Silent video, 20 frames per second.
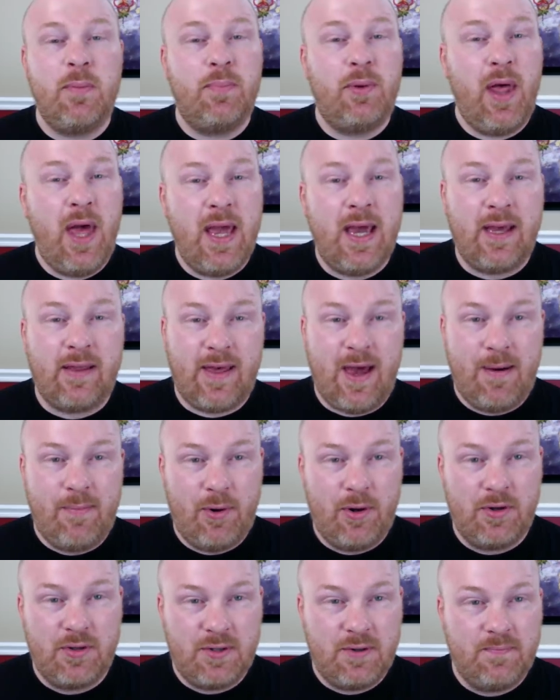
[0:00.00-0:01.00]
playing that
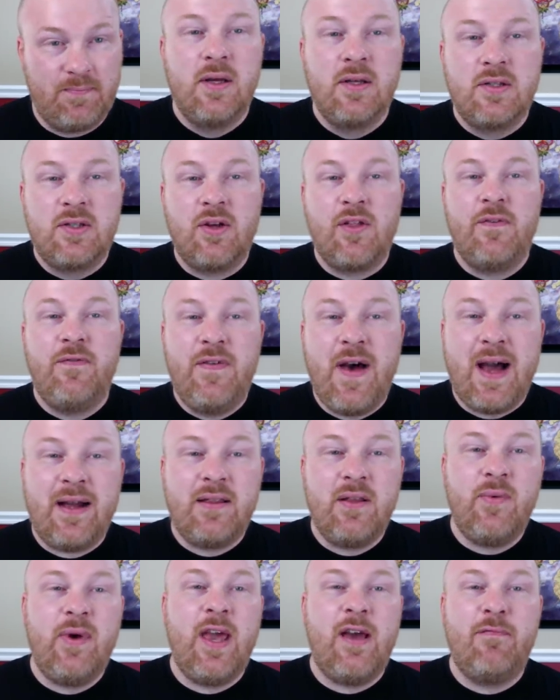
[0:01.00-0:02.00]
person. So the fact
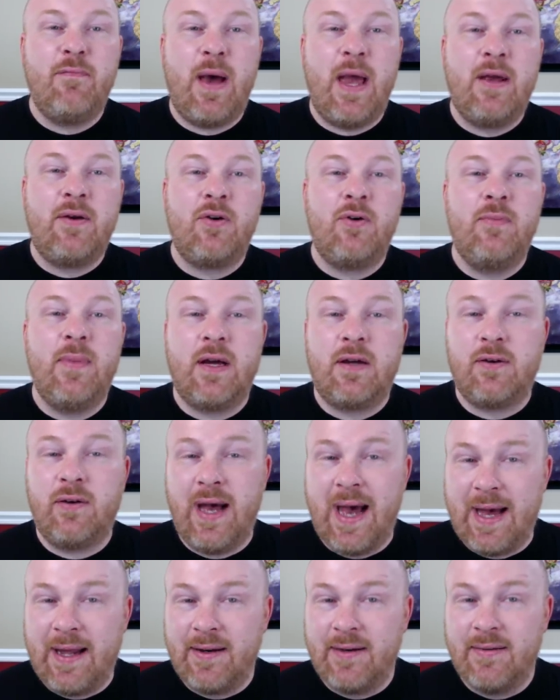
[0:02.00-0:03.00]
that we have Michael
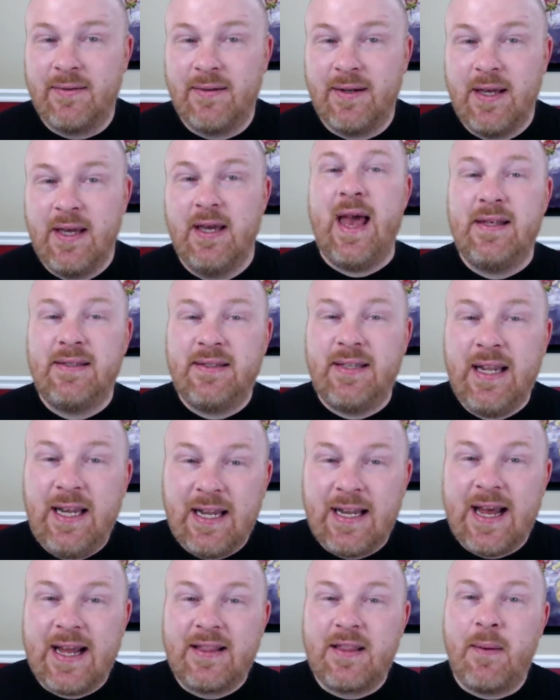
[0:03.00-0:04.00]
Micklehatton
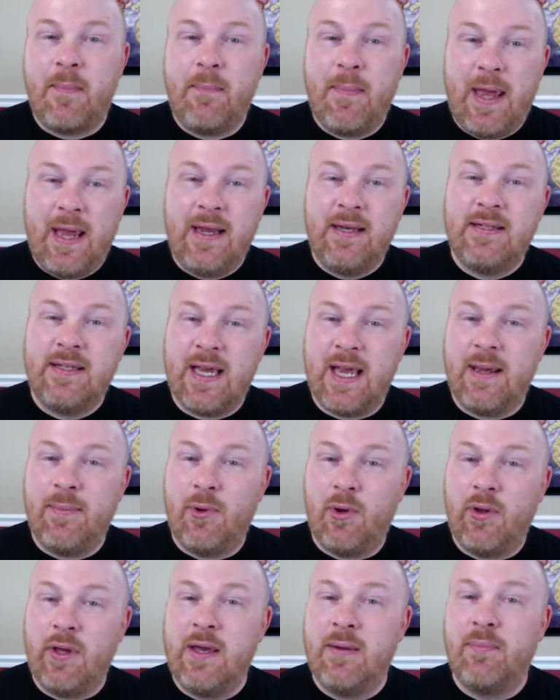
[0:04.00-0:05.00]
seated at the main
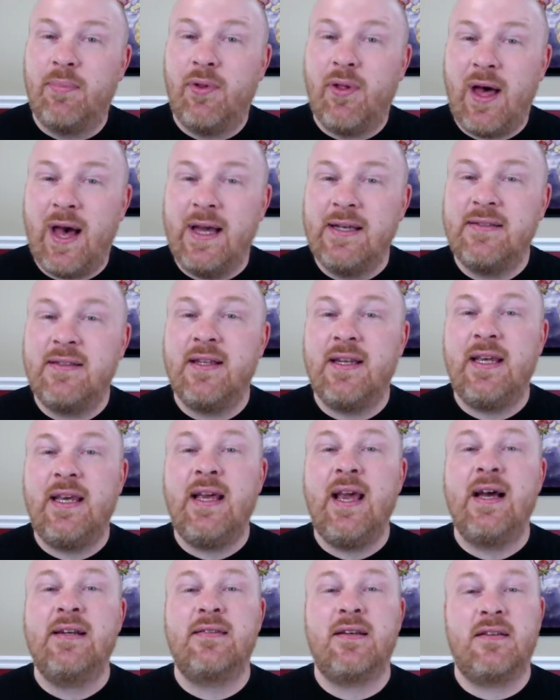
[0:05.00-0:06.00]
table implies that he
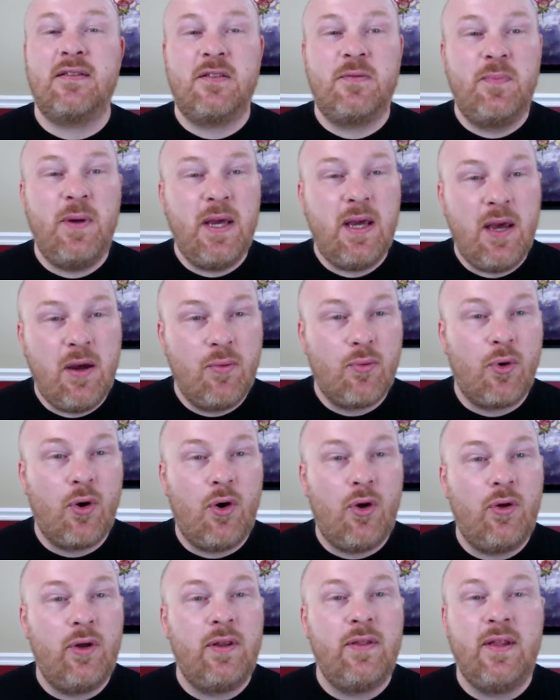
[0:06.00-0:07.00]
has a speaking
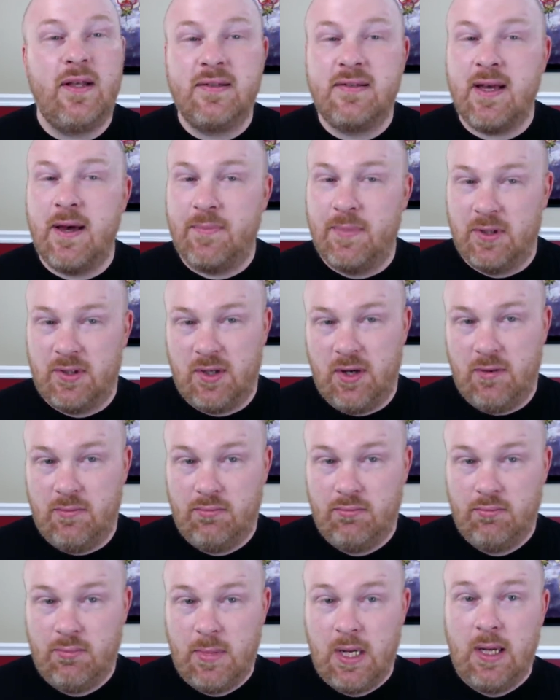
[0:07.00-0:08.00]
role in this episode.
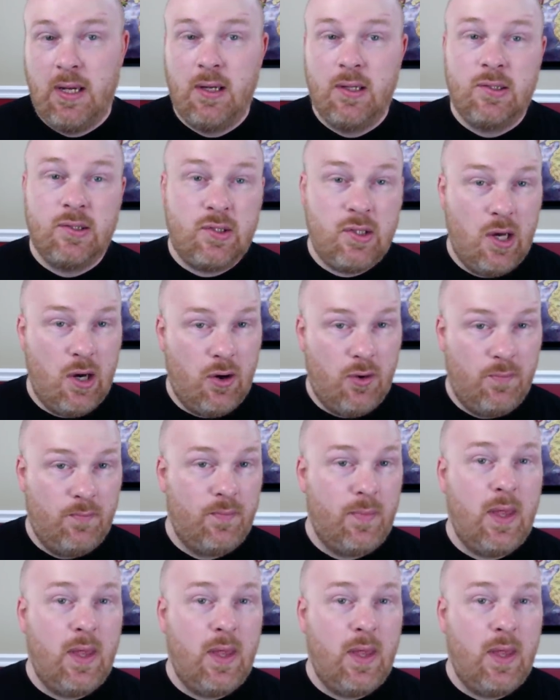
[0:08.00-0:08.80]
So,